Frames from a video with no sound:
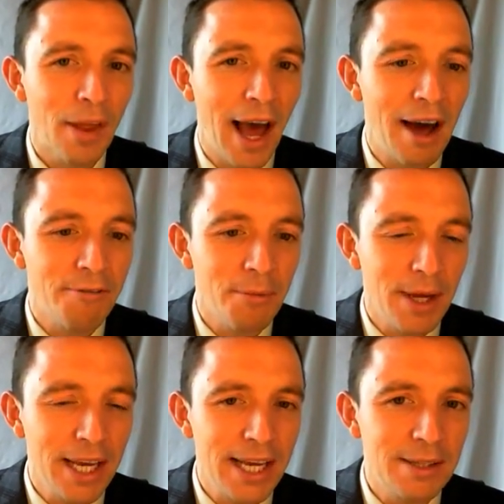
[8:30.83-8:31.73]
and for
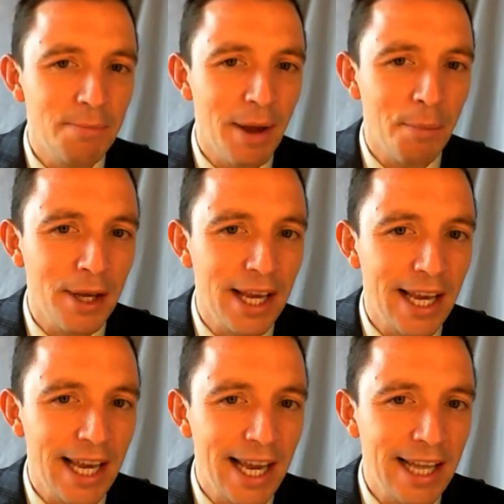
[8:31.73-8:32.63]
me it's maybe
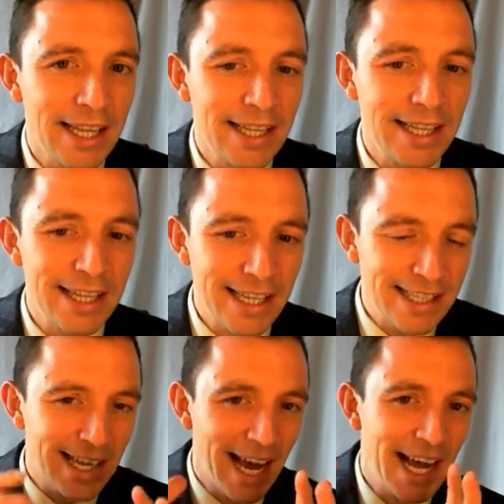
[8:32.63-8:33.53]
in
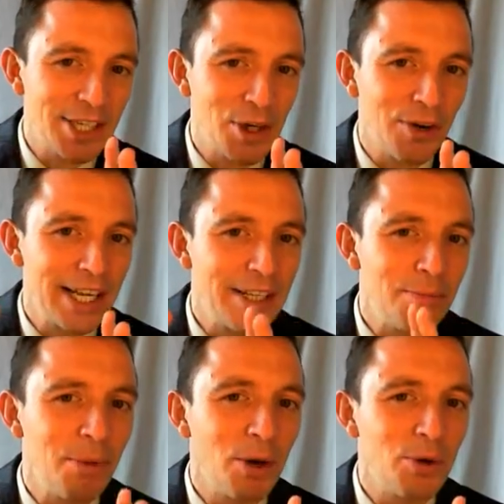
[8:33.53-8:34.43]
this category the
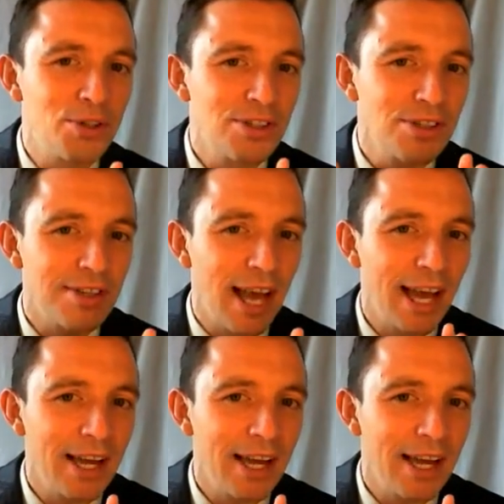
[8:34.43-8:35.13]
most uh,